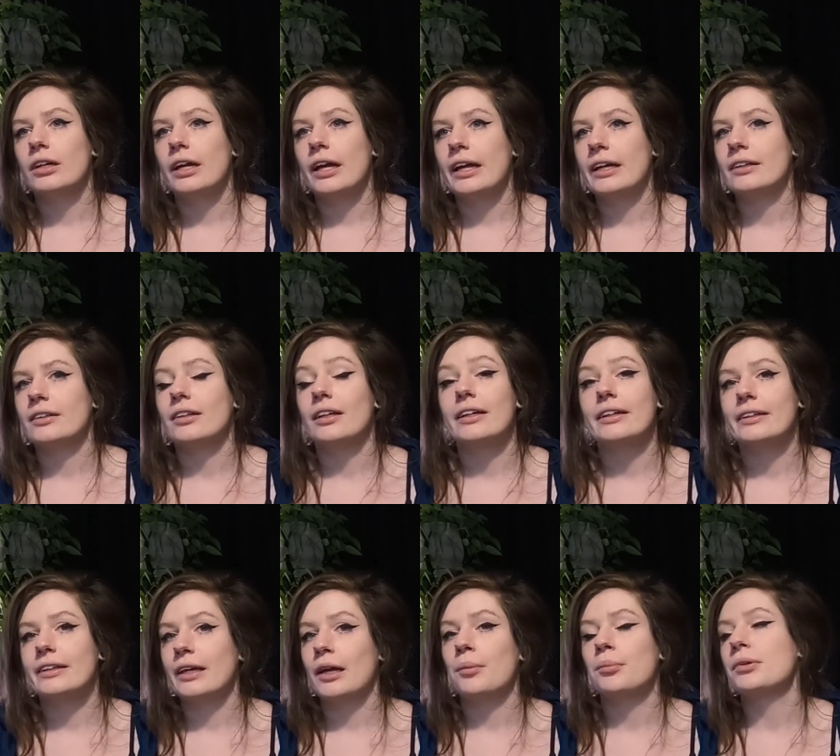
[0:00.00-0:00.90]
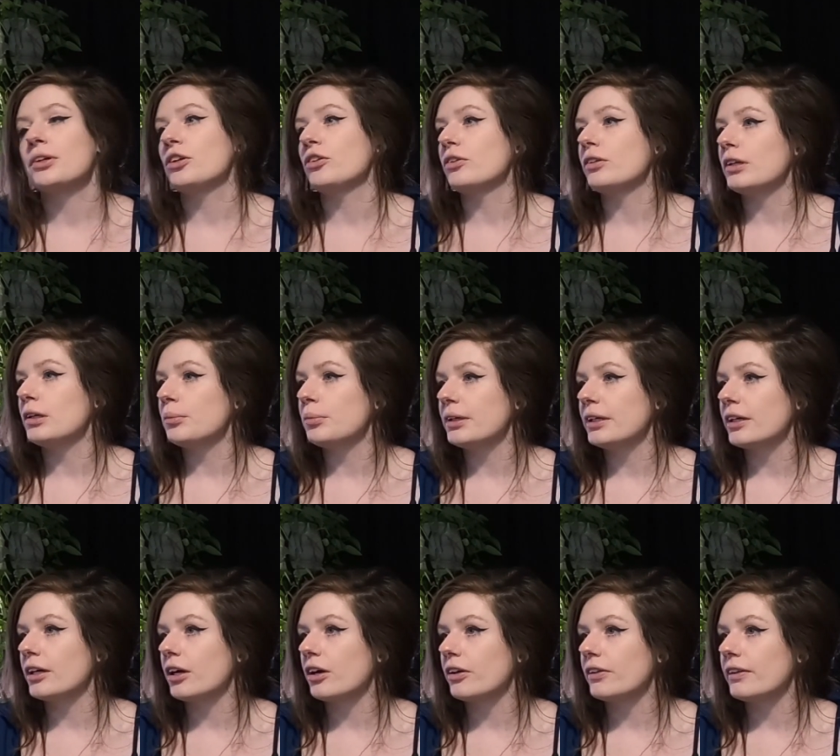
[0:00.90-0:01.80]
and like the ambiguity
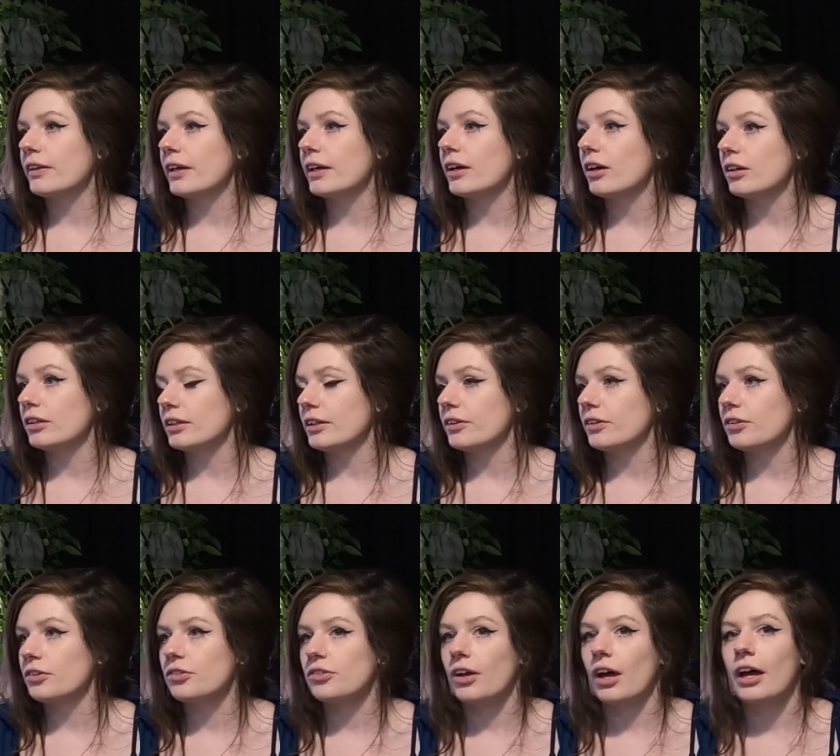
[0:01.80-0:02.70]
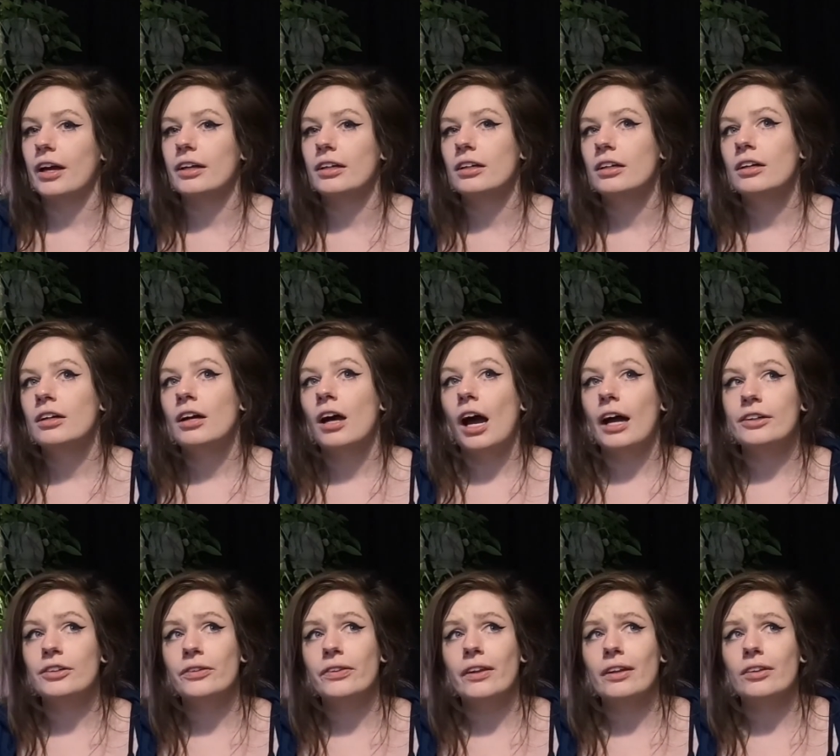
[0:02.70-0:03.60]
being a good thing on either side. I
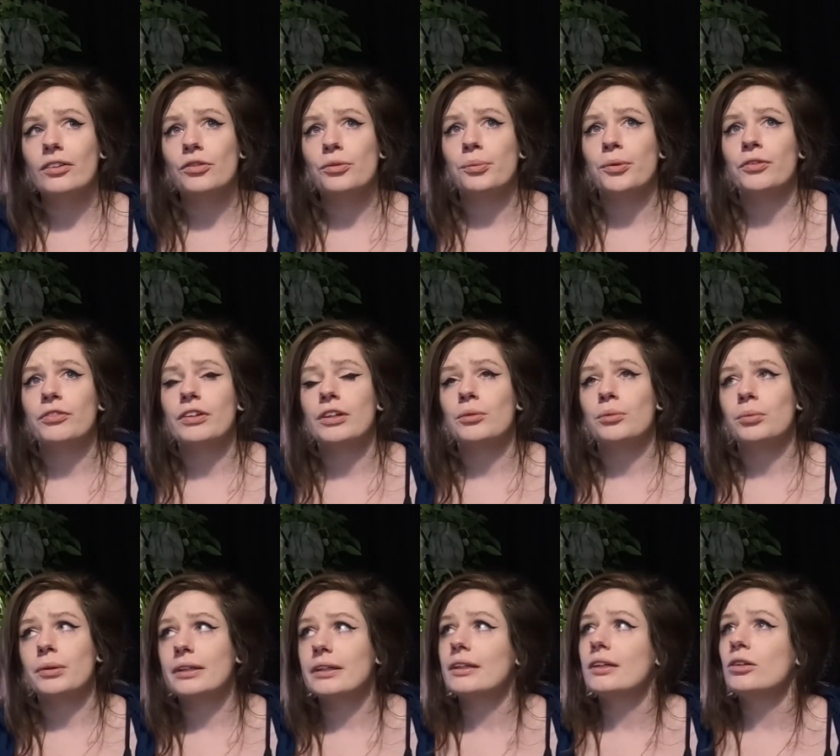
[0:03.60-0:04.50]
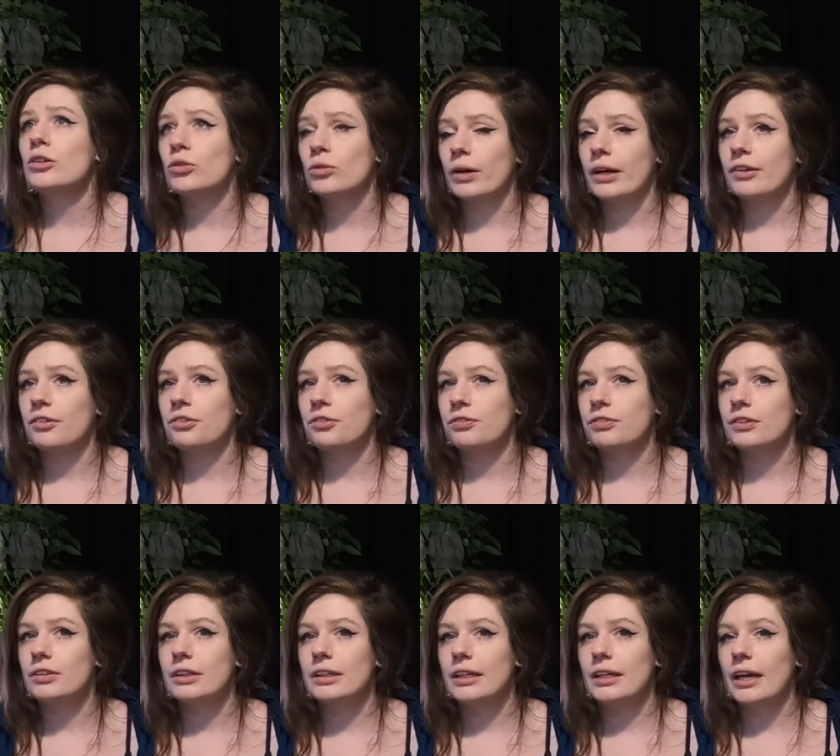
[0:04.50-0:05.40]
do think this movie really
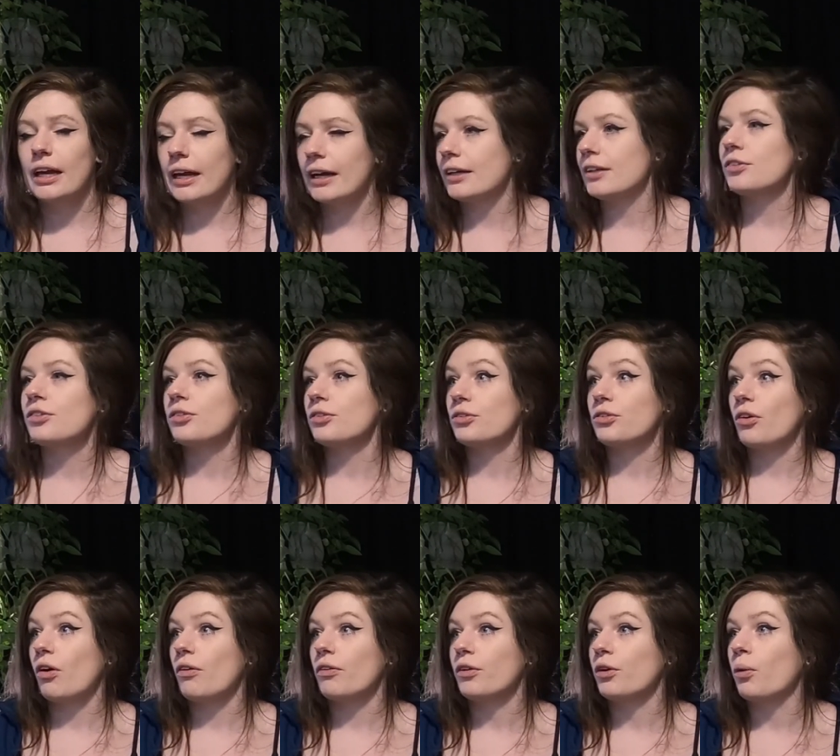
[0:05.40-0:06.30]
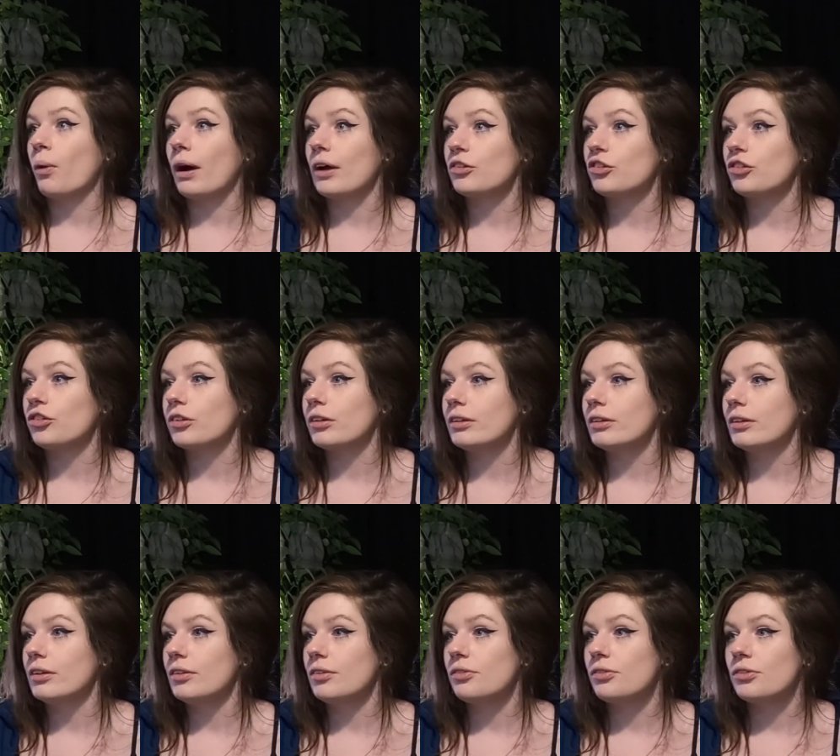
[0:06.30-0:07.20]
gracefully answers all the
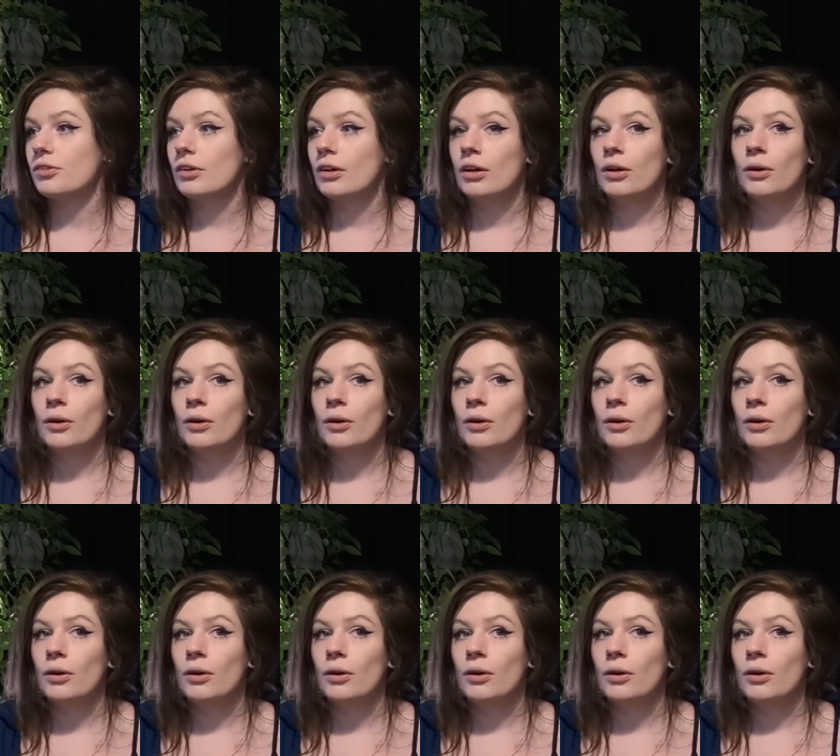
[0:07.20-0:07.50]
questions